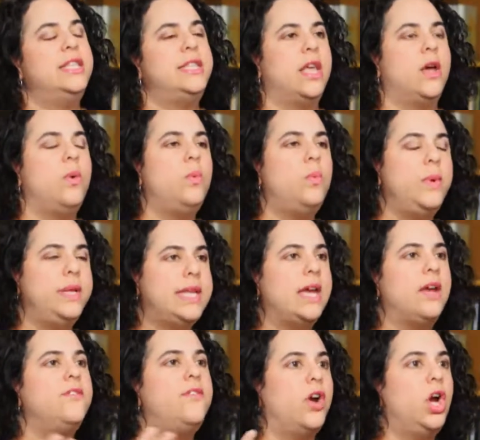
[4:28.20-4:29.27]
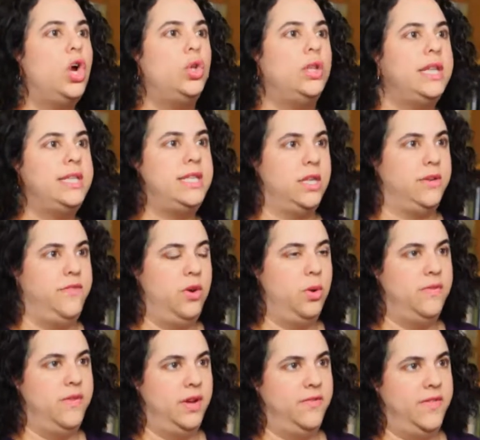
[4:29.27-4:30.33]
So we take a very holistic view
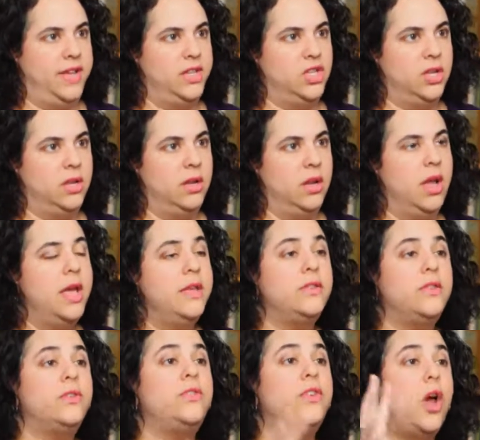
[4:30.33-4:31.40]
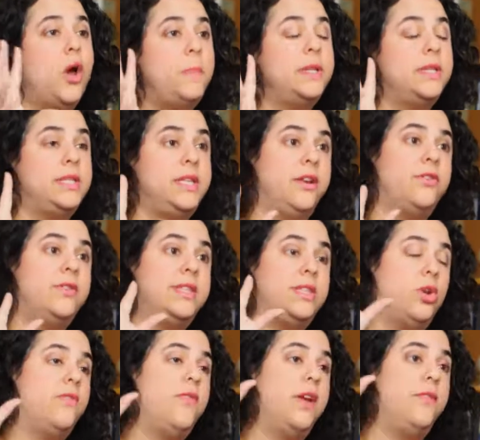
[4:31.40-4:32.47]
of innovation. So there's an open standards
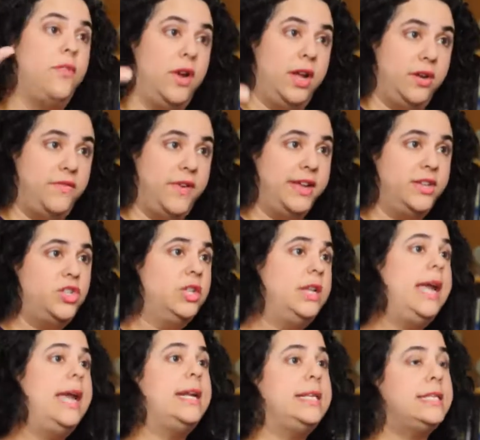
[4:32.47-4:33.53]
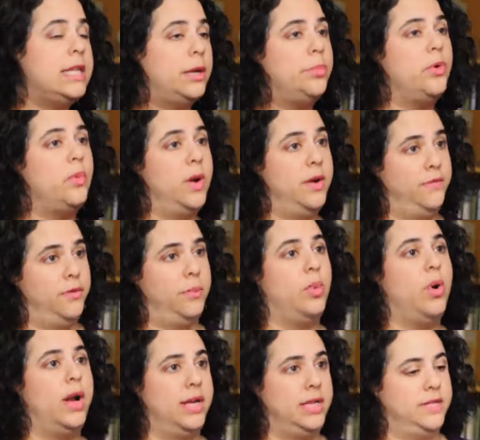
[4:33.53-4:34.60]
survey for innovation and a separate one for
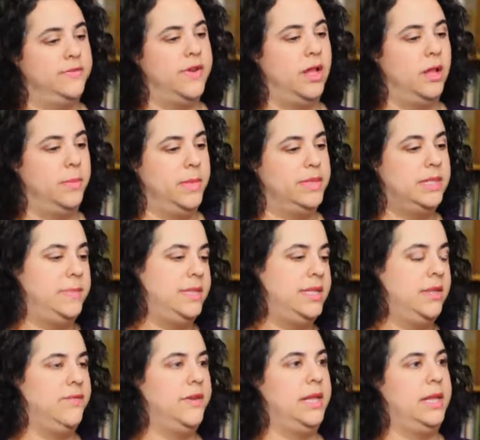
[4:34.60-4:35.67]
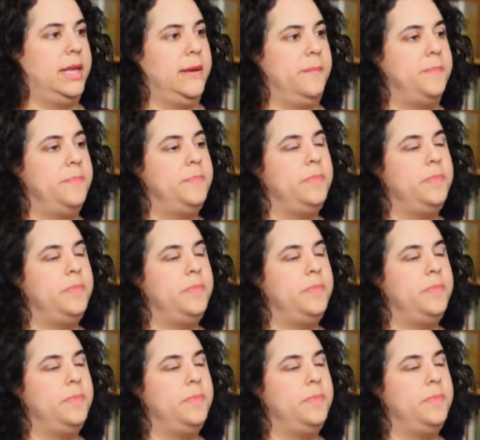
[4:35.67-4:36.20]
product development specifically.